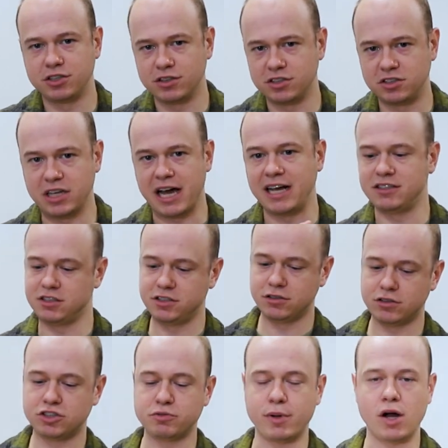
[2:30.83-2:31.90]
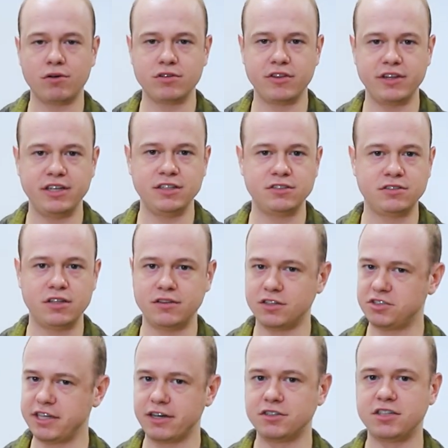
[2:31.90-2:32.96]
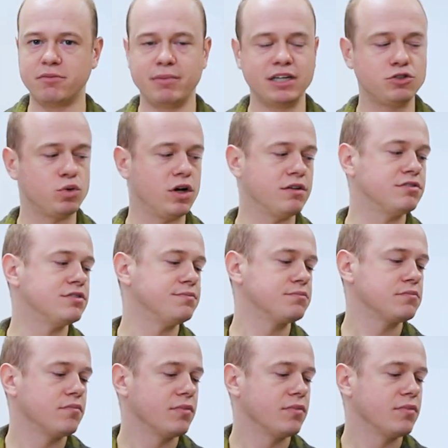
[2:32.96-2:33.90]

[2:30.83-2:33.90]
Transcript: so the size is a little smaller than these, than the standard 10x12s.